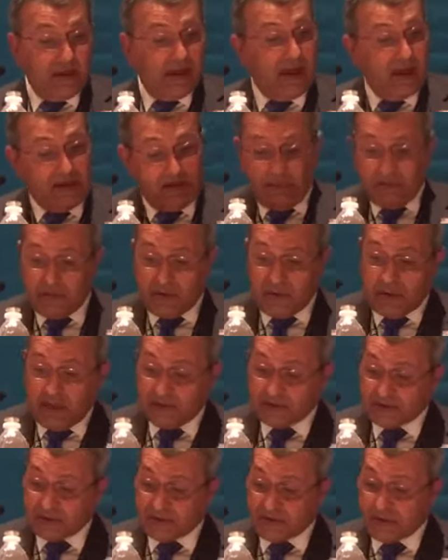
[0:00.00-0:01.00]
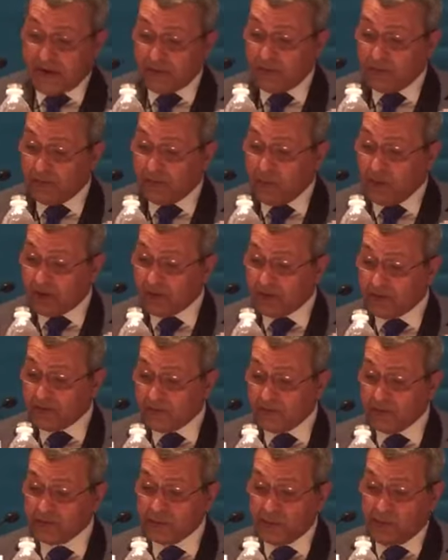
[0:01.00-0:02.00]
And I'll just walk you
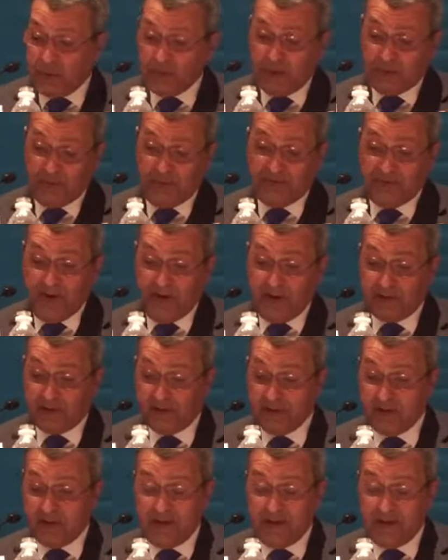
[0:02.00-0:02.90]
through what we found.